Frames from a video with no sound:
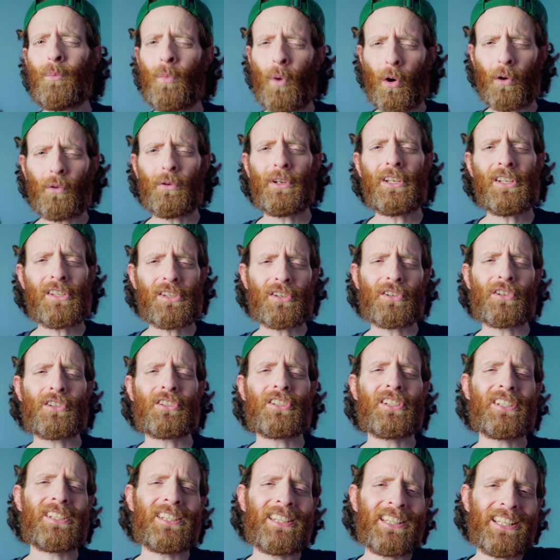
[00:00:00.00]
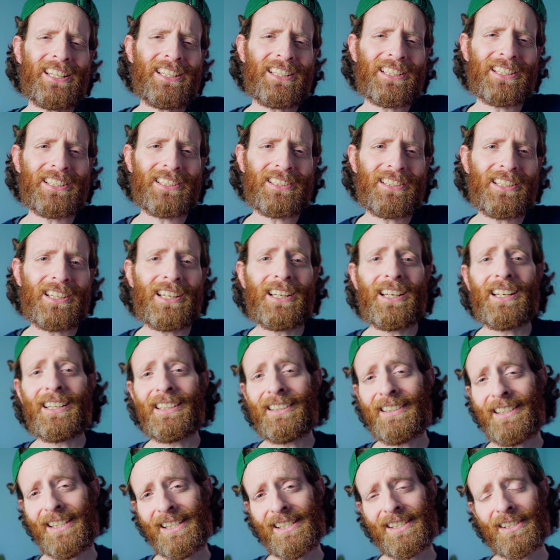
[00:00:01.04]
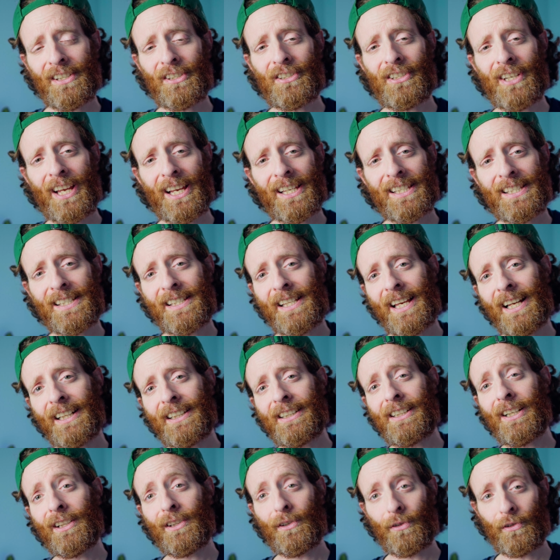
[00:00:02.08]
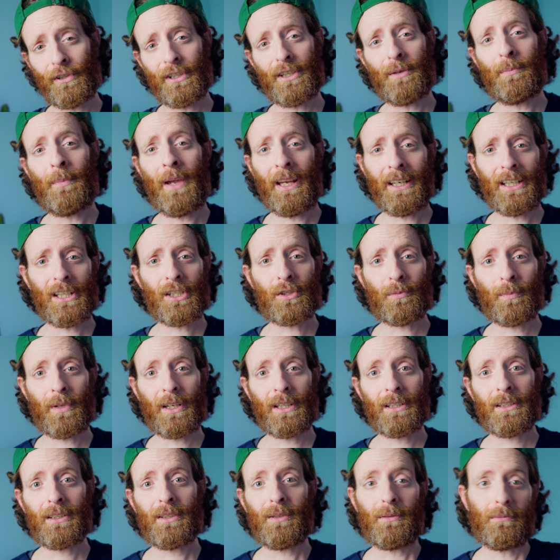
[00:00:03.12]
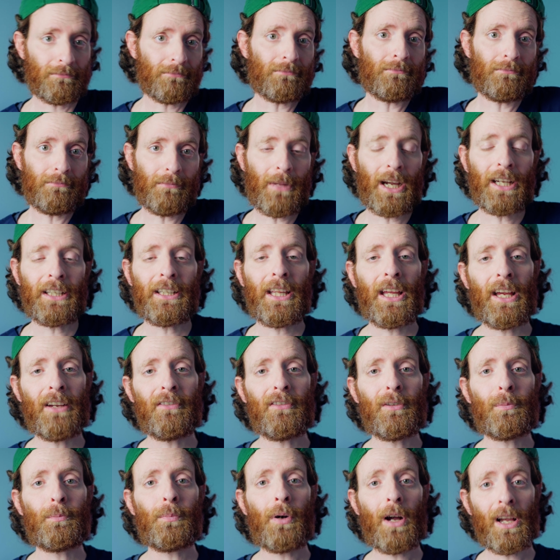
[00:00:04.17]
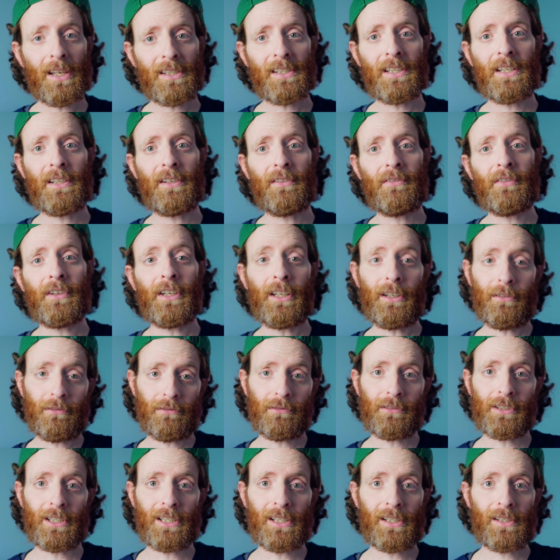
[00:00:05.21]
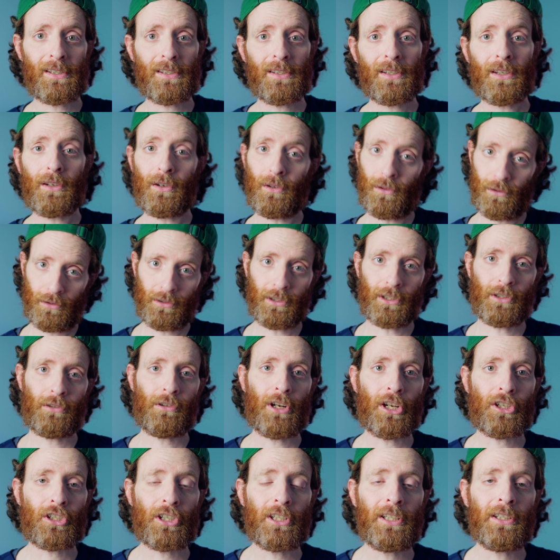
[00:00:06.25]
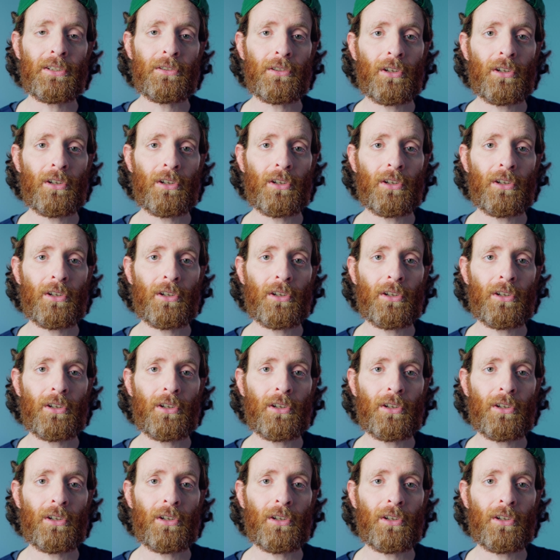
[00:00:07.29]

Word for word: more research is needed, this suggests that caloric management might have a positive influence on aggression in